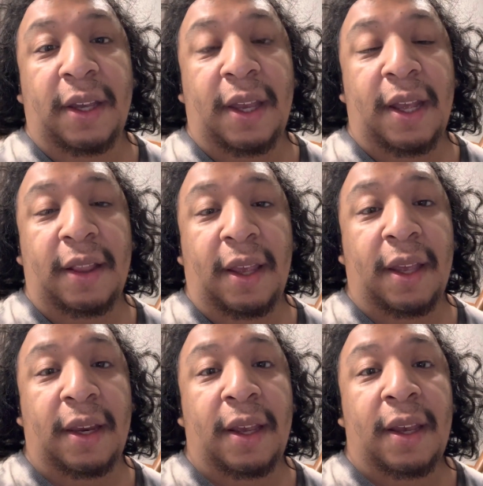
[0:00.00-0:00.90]
and
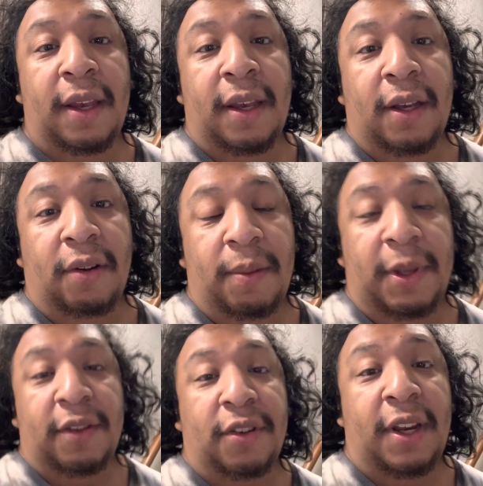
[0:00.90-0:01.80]
then go to the
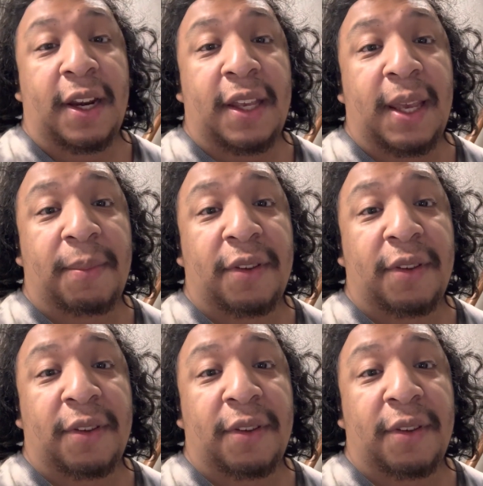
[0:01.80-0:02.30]
Minnesota United game.